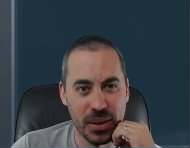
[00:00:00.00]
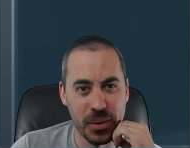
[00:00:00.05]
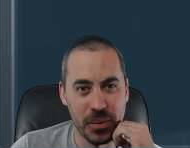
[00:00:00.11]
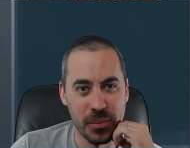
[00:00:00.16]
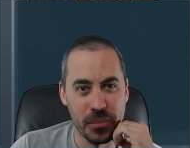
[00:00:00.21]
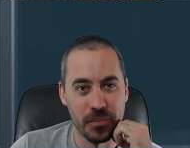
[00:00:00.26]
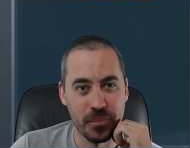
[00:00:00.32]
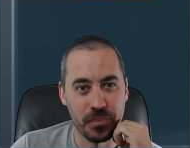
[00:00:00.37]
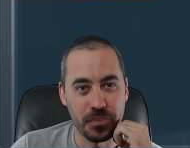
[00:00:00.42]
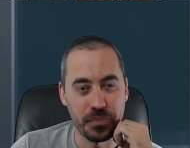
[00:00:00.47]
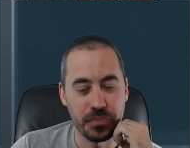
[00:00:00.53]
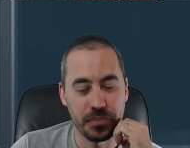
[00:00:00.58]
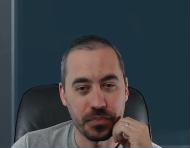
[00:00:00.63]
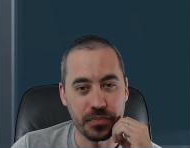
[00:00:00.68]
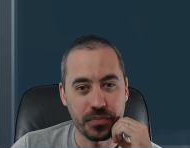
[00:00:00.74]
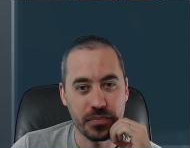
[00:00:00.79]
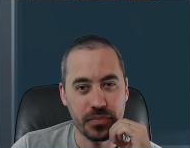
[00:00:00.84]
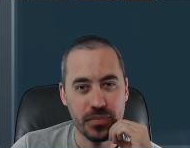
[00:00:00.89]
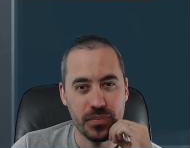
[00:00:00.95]

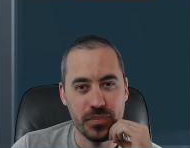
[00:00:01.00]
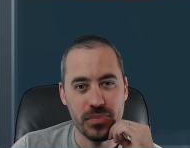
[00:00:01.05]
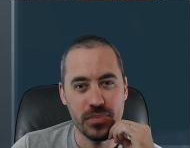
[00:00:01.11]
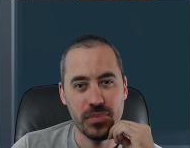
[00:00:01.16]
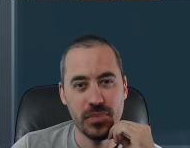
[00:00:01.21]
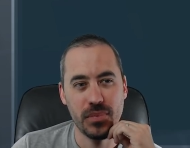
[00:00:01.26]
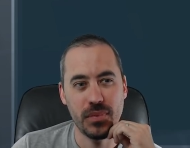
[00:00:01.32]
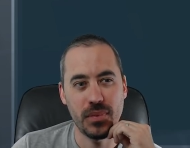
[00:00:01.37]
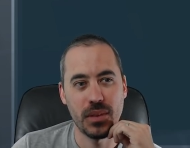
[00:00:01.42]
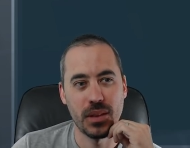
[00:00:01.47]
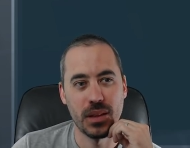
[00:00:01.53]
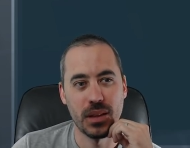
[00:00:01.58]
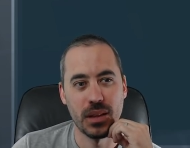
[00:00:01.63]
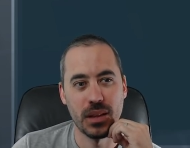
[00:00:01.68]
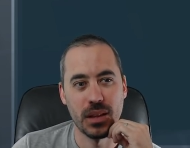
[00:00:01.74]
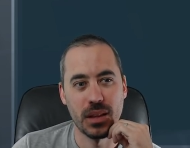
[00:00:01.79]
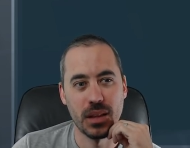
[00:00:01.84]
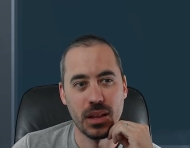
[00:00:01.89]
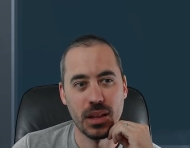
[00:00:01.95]

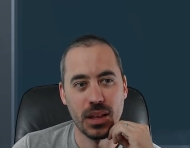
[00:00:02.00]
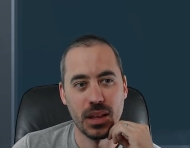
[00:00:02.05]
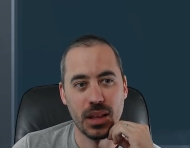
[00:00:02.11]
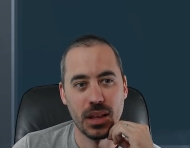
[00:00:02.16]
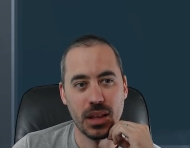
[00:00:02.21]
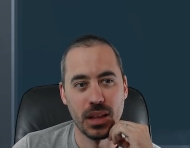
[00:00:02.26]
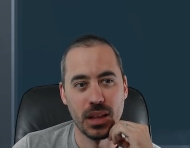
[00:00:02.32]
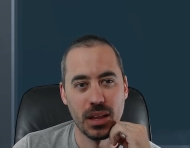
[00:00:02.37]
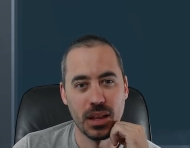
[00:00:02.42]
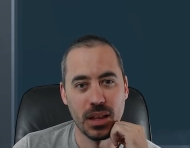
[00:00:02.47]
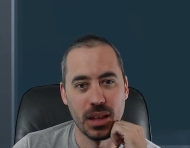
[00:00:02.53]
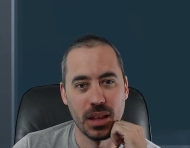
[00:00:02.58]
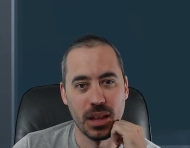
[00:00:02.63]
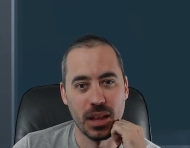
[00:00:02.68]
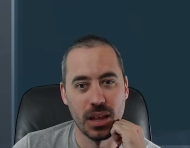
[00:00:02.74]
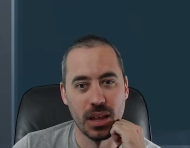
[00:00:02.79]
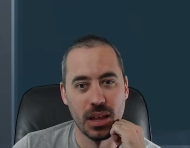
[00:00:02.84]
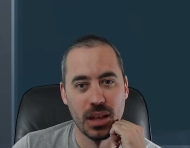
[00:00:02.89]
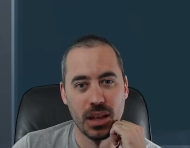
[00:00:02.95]

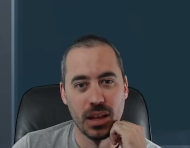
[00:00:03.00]
No one is speaking in this clip.